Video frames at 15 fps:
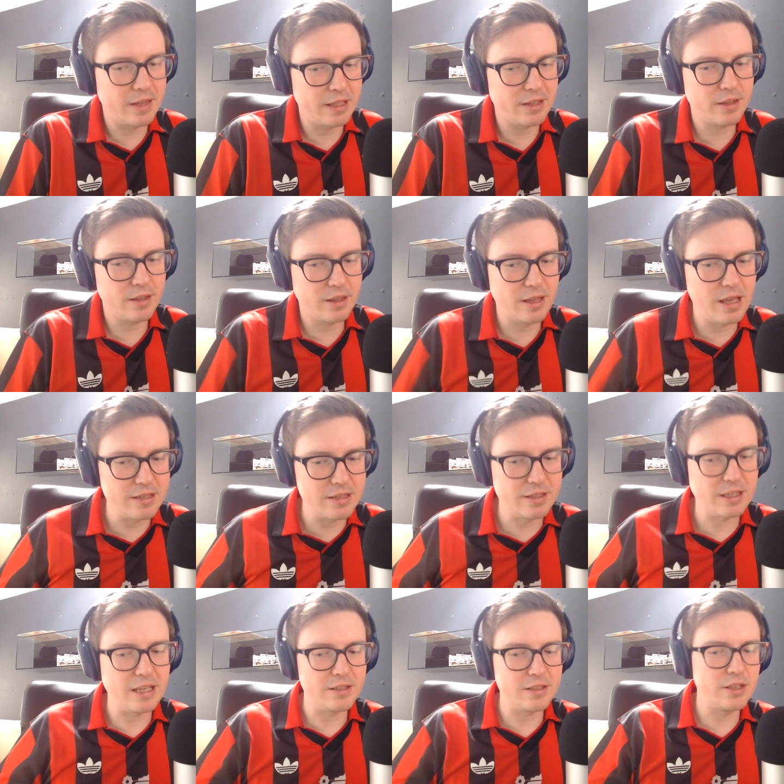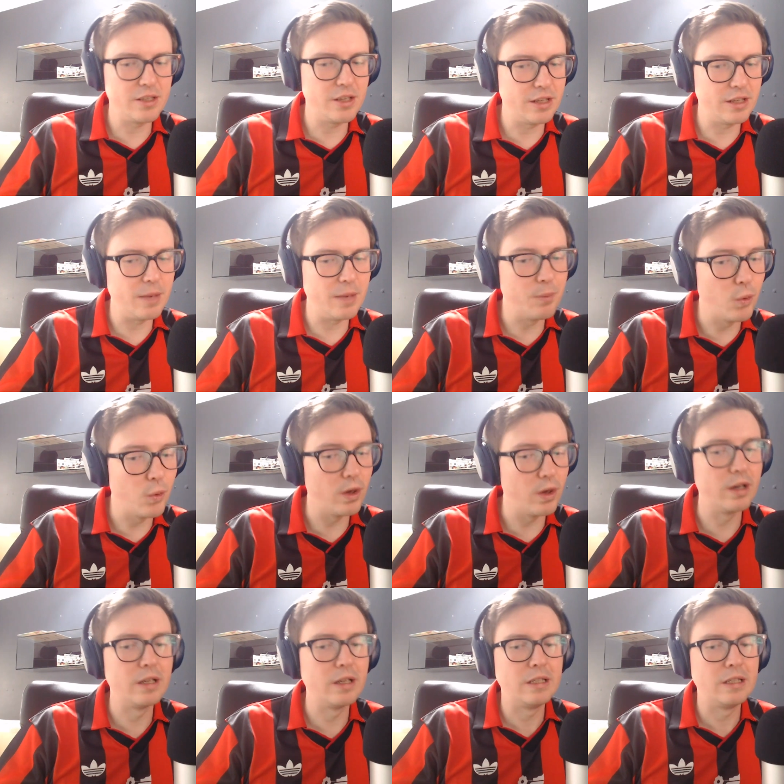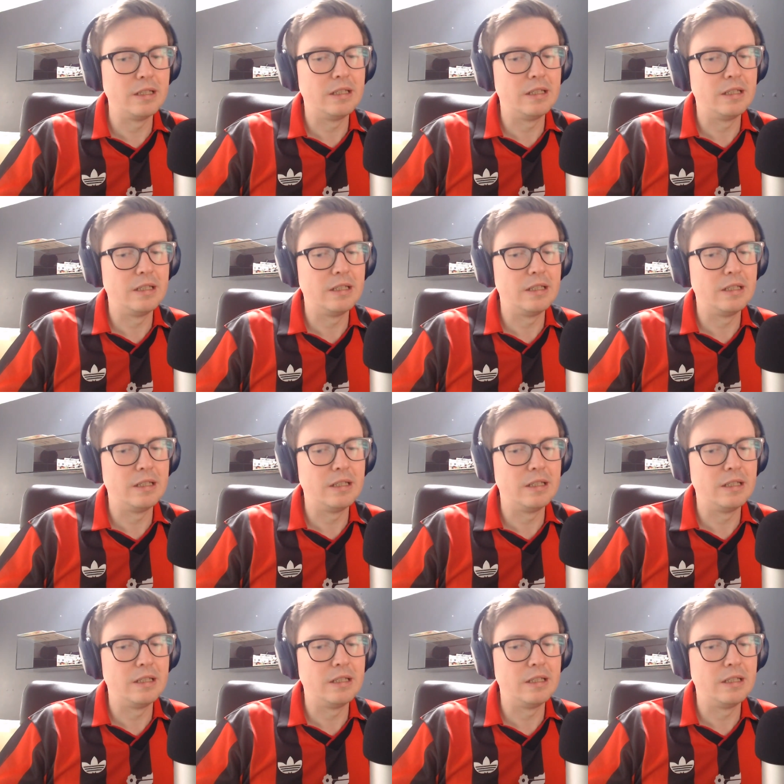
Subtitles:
think it is the case that you could get more.